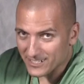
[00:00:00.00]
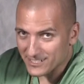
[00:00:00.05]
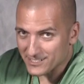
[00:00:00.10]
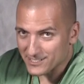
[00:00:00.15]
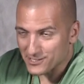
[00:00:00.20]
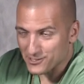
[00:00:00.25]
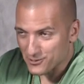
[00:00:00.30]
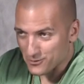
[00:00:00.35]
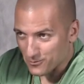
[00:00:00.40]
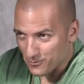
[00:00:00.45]

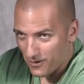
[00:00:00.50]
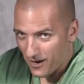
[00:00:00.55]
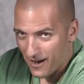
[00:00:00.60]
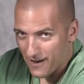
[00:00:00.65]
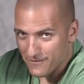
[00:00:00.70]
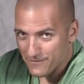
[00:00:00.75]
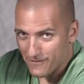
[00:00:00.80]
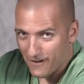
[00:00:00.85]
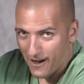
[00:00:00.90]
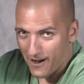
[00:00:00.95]
into your
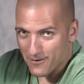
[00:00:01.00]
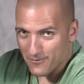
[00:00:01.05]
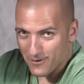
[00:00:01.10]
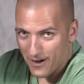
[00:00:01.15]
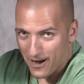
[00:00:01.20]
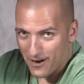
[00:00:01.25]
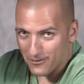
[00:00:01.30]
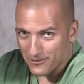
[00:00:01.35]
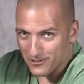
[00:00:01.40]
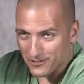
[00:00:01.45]
Wi-Fi
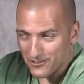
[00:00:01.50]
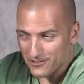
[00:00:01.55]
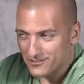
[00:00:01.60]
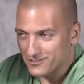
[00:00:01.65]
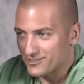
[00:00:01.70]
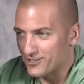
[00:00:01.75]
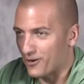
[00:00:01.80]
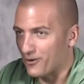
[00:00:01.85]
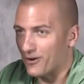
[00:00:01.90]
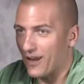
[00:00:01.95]

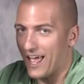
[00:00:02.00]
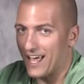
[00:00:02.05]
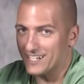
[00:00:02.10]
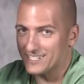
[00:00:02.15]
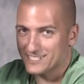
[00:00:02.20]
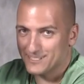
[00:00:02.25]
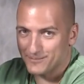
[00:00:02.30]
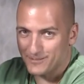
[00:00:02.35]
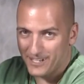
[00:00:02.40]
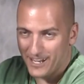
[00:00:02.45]
router. Don't
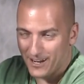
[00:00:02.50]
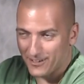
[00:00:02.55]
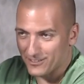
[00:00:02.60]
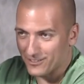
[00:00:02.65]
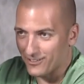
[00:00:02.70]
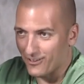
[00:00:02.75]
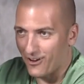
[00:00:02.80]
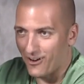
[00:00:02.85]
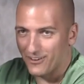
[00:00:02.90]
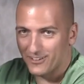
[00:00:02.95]
ask me how
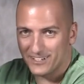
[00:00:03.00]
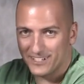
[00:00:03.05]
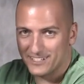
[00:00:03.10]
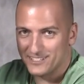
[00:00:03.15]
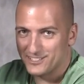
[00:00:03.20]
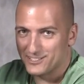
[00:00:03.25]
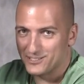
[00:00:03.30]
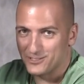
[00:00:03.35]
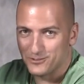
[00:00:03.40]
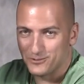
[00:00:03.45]
to log
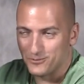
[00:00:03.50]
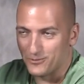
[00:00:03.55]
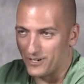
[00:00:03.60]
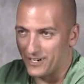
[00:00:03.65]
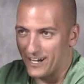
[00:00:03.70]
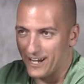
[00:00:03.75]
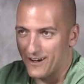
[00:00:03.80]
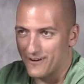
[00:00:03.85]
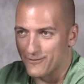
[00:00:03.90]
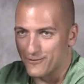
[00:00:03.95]
into
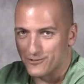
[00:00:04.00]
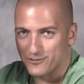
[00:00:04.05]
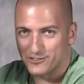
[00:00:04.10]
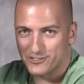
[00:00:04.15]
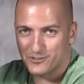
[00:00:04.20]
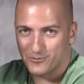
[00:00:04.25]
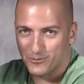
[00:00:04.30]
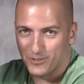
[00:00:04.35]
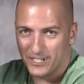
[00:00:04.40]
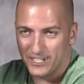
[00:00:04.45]
whatever
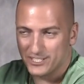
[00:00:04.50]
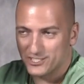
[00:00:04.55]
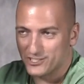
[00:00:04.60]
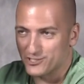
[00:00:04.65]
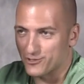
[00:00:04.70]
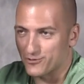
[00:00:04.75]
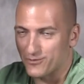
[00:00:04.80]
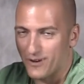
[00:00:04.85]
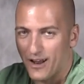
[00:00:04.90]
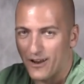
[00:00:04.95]

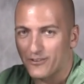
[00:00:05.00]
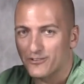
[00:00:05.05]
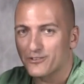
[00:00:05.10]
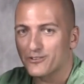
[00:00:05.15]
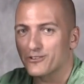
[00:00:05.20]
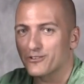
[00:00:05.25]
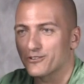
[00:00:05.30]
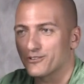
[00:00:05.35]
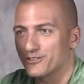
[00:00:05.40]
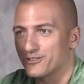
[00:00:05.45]
switch or router
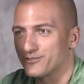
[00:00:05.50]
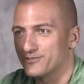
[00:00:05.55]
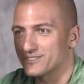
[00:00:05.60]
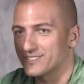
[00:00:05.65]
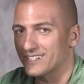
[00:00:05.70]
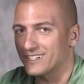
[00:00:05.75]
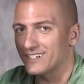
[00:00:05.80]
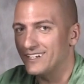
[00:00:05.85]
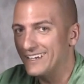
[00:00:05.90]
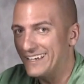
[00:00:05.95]
you're
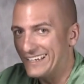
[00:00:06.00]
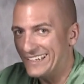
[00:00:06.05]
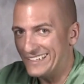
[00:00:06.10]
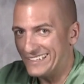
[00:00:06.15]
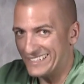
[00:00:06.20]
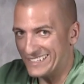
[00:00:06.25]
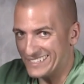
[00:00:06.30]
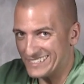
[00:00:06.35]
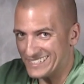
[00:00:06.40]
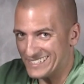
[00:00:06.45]
using.
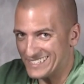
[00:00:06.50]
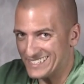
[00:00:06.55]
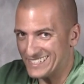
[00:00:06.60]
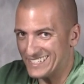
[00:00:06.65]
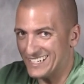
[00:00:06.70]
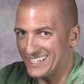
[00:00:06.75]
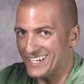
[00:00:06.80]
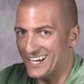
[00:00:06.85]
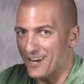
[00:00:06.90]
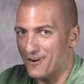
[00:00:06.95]
This
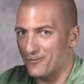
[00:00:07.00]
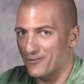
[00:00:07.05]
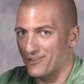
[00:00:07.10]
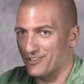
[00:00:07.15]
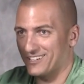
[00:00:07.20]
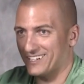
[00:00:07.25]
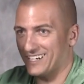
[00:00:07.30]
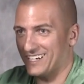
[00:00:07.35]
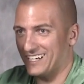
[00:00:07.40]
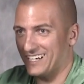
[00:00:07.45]
isn't a
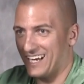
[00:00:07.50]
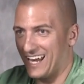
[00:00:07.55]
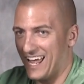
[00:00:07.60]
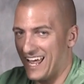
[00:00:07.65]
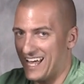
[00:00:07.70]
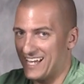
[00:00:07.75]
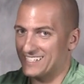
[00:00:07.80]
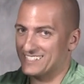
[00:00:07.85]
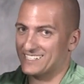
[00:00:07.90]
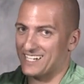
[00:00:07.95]
networking
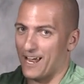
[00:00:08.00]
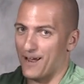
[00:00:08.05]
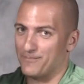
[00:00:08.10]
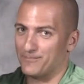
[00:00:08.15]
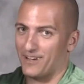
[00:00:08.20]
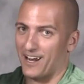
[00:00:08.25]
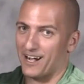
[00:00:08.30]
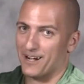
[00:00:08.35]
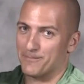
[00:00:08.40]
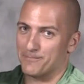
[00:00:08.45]
class.
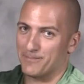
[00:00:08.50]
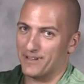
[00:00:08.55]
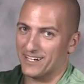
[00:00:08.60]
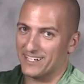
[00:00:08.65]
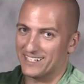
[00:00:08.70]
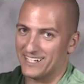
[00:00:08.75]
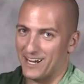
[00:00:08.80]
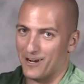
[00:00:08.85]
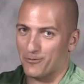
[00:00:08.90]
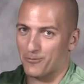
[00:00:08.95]
I'm not a
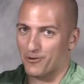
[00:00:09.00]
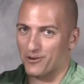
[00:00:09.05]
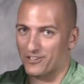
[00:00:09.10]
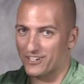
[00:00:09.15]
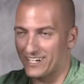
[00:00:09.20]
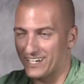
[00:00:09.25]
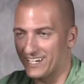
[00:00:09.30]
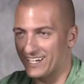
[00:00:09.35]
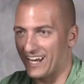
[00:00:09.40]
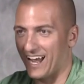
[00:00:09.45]
big
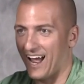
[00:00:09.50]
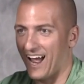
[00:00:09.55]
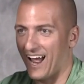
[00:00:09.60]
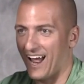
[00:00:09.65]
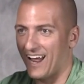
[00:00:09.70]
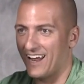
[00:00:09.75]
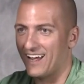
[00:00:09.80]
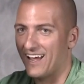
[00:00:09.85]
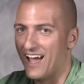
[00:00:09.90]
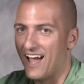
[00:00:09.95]
networking
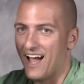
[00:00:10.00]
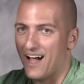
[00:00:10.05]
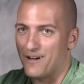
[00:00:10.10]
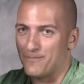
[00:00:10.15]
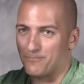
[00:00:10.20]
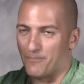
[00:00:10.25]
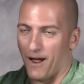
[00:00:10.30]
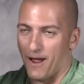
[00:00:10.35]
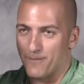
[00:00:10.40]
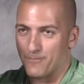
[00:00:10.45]
guy.
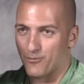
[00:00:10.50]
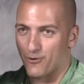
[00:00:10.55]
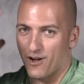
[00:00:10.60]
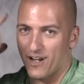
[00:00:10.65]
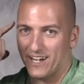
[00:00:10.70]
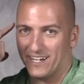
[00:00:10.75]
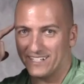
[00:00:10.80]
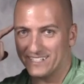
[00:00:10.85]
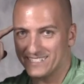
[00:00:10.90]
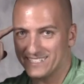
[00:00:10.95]
My
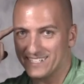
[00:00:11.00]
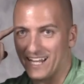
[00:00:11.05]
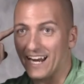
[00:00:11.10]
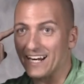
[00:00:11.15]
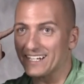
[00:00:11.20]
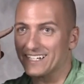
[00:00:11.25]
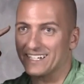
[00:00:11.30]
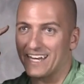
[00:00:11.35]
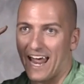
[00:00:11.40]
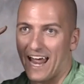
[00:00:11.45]
brain is
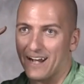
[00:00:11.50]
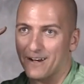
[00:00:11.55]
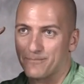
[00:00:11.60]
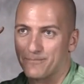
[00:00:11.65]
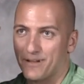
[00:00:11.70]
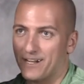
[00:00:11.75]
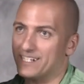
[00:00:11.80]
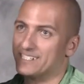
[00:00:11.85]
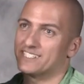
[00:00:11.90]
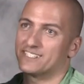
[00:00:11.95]
not a
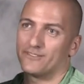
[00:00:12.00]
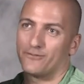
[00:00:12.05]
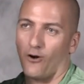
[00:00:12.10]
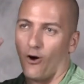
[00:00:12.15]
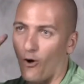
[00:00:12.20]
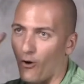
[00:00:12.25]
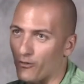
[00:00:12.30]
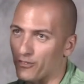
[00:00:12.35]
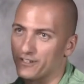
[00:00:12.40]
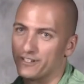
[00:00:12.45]
database of
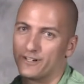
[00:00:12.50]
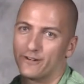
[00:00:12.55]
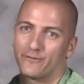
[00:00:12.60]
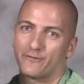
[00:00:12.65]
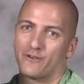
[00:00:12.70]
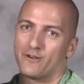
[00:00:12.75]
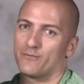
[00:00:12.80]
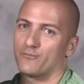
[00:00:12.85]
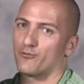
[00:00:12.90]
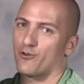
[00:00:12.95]
all the
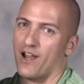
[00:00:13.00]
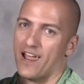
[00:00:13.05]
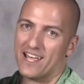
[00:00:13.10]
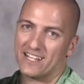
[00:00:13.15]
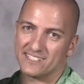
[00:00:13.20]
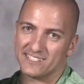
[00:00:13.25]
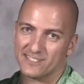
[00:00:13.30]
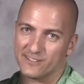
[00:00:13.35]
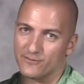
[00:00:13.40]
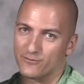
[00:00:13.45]
different
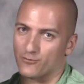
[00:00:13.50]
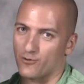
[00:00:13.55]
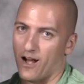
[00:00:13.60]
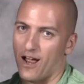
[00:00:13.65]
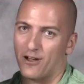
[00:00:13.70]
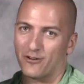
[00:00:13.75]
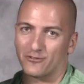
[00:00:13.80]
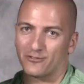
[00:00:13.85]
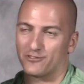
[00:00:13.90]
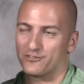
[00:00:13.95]
brands of
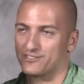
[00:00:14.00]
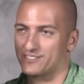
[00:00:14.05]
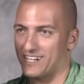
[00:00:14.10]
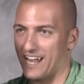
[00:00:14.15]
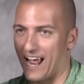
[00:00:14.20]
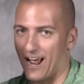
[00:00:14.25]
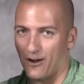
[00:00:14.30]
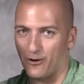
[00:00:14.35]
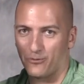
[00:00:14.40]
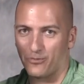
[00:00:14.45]
routers
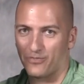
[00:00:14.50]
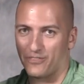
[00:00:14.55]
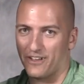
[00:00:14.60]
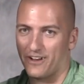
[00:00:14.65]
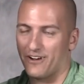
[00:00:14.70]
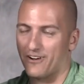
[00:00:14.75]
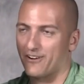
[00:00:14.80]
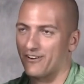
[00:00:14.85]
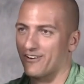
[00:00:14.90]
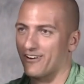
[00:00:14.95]
out
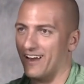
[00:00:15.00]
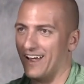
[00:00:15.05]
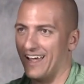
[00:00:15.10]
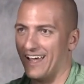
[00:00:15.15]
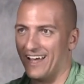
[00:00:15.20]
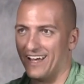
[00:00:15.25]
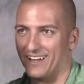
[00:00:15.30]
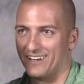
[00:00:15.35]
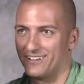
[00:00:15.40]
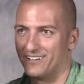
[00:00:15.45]
there
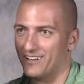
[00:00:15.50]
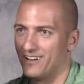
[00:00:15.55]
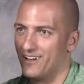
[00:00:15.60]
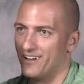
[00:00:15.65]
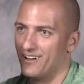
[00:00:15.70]
and